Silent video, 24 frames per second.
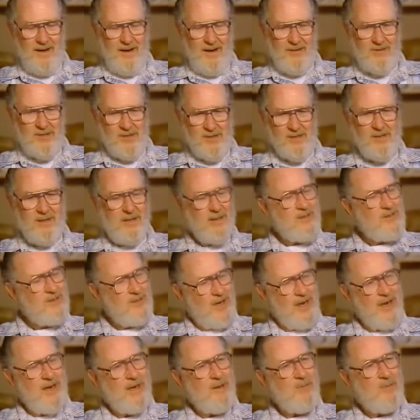just an
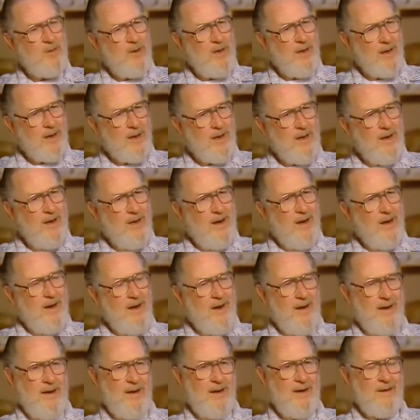exciting book.
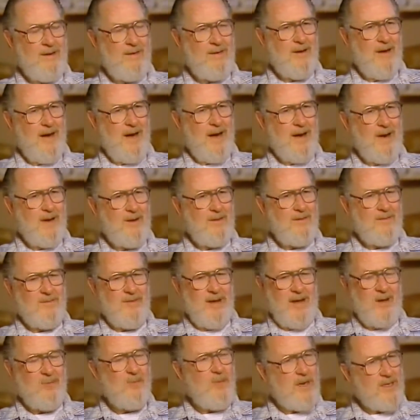I
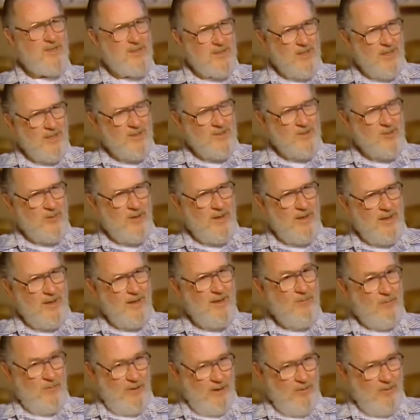had my sons read it.